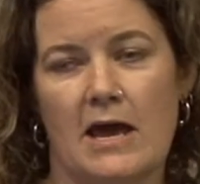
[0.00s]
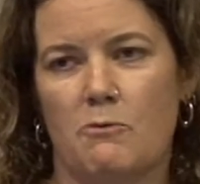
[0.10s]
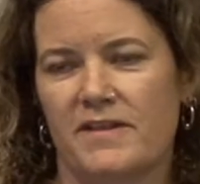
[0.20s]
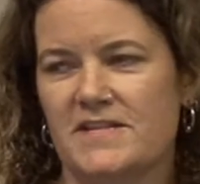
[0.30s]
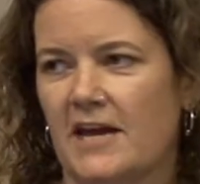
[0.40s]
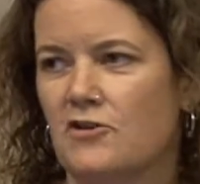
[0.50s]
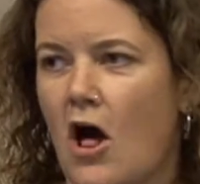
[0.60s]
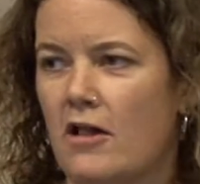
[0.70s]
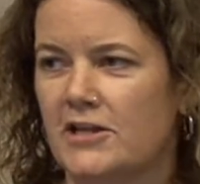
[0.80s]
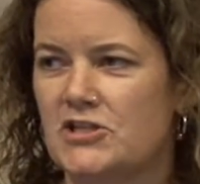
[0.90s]
with
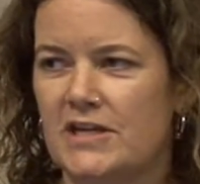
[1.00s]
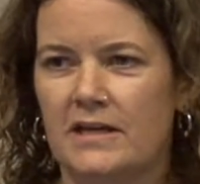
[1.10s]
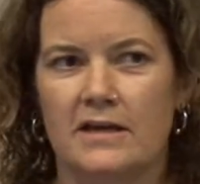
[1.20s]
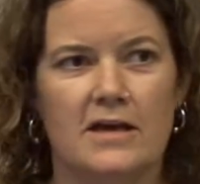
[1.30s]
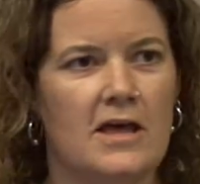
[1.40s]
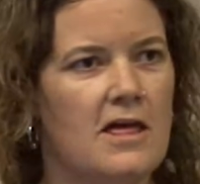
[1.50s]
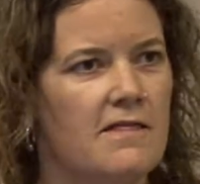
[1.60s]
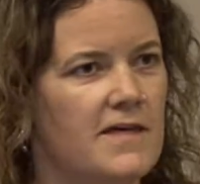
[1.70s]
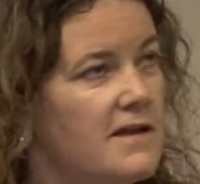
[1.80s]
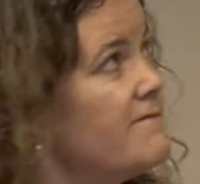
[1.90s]
technology
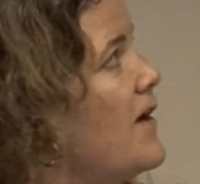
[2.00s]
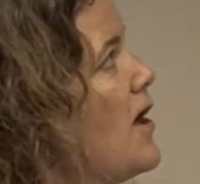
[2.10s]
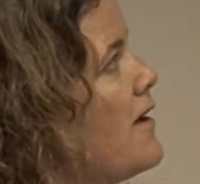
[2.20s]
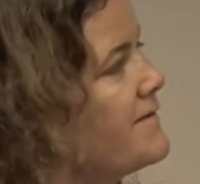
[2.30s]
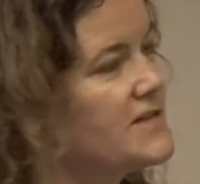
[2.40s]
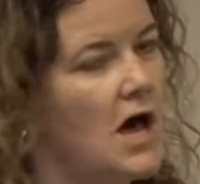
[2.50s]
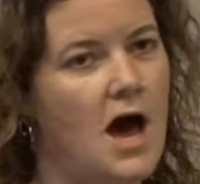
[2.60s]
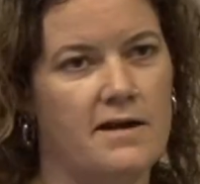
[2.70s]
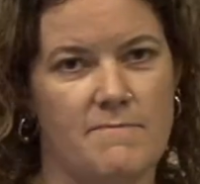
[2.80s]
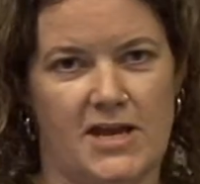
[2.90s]
that involves
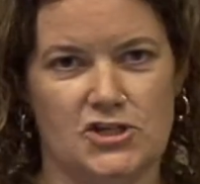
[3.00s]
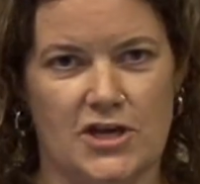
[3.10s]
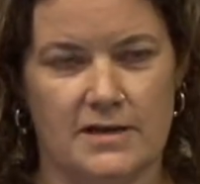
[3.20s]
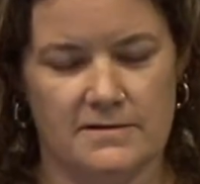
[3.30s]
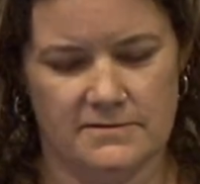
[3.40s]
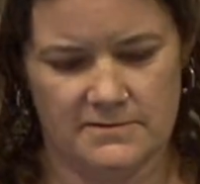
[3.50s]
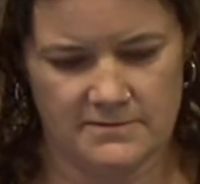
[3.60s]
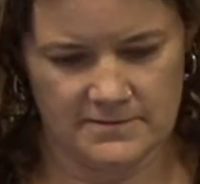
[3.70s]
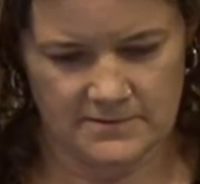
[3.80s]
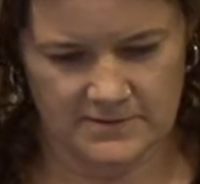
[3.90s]
automation,
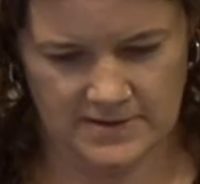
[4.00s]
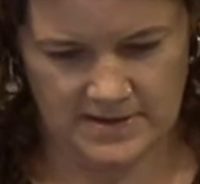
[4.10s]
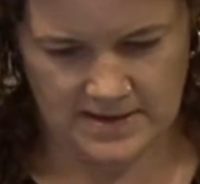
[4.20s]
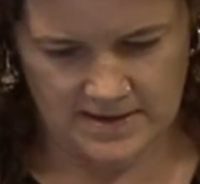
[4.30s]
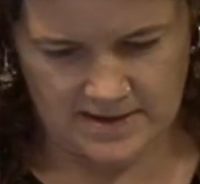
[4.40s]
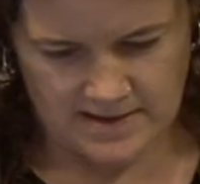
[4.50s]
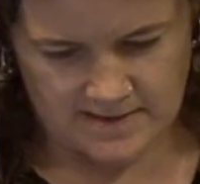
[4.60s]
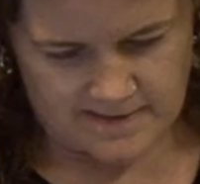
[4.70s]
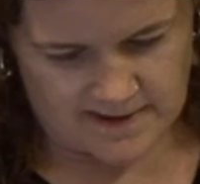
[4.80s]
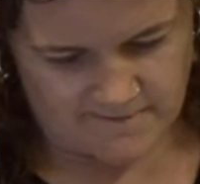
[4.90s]

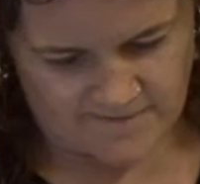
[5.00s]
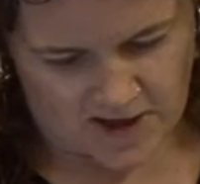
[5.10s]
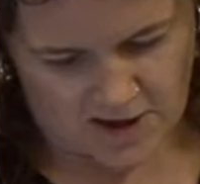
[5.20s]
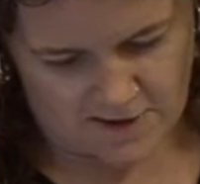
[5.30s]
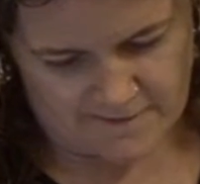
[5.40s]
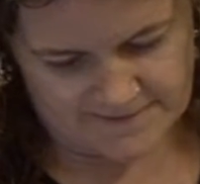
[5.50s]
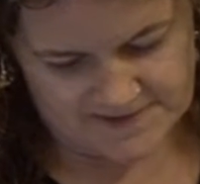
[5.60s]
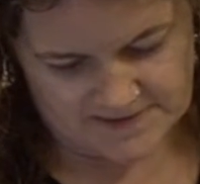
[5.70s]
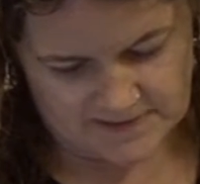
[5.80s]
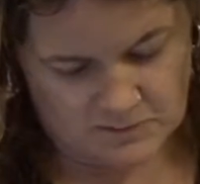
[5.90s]
that
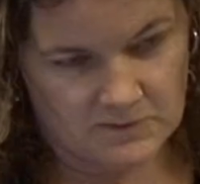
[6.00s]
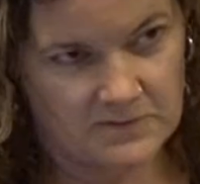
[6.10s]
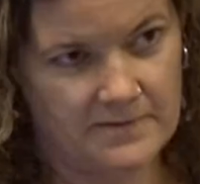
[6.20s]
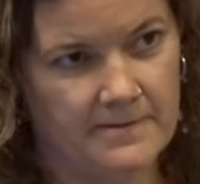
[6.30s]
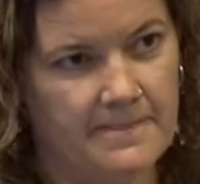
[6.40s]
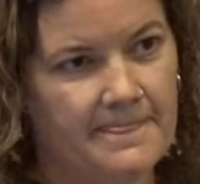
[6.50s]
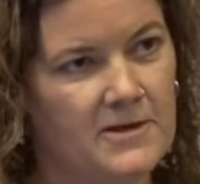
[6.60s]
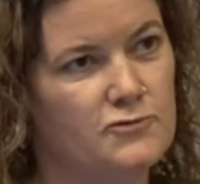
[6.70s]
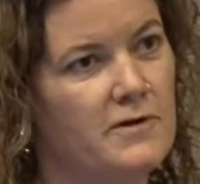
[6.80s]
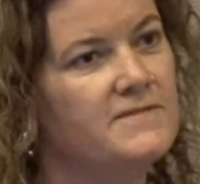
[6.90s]
involves
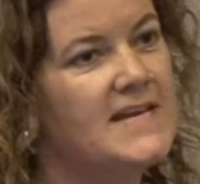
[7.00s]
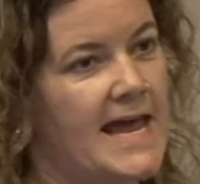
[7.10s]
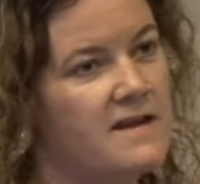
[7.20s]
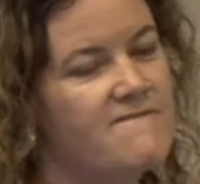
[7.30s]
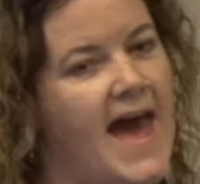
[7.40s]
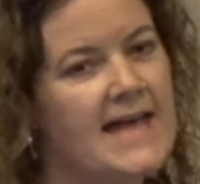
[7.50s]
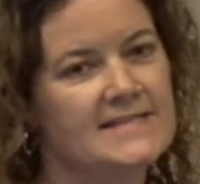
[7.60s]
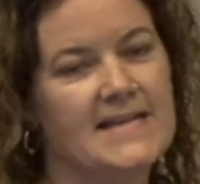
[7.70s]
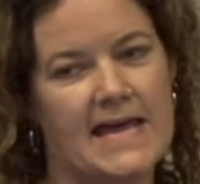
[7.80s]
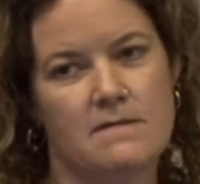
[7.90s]
sort of
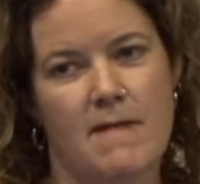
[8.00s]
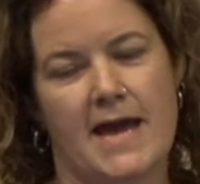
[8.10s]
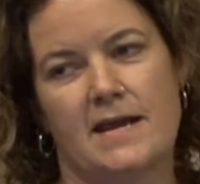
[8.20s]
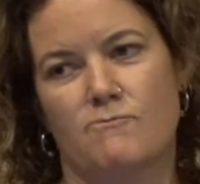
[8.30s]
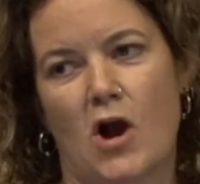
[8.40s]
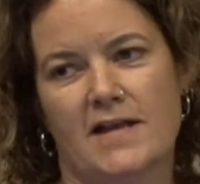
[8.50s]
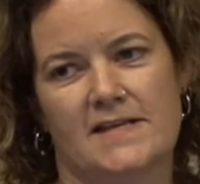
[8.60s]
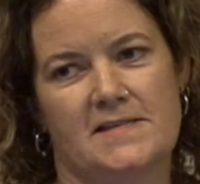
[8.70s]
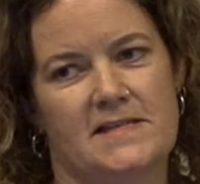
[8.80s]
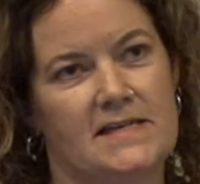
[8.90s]
vast data mining
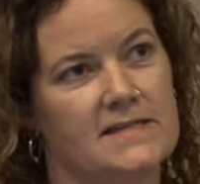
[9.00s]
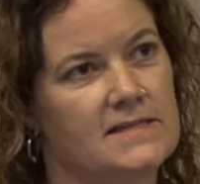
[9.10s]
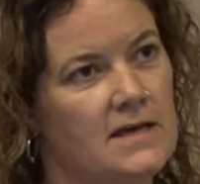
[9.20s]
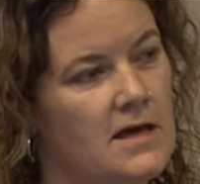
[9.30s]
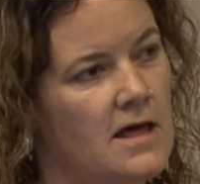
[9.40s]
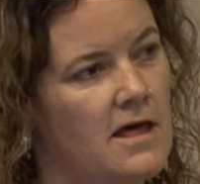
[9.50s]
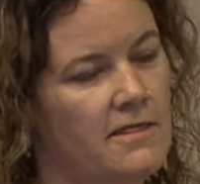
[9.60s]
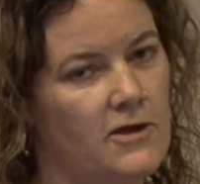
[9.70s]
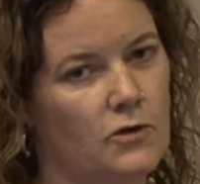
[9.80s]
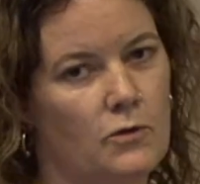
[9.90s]
processes
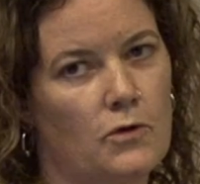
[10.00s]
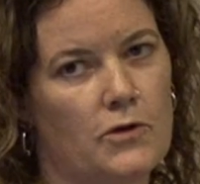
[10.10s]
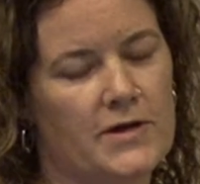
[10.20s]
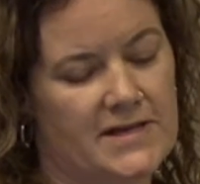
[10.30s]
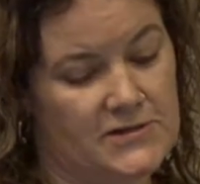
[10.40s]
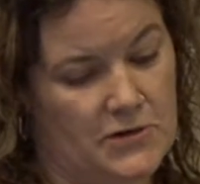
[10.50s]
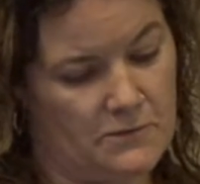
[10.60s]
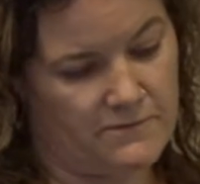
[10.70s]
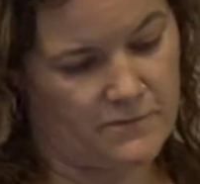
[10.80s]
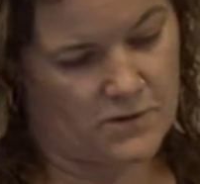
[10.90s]
that Google is
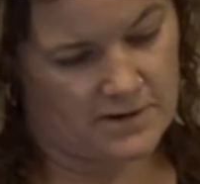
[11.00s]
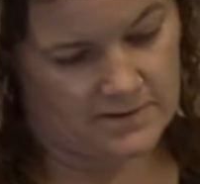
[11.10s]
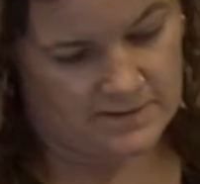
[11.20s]
known for?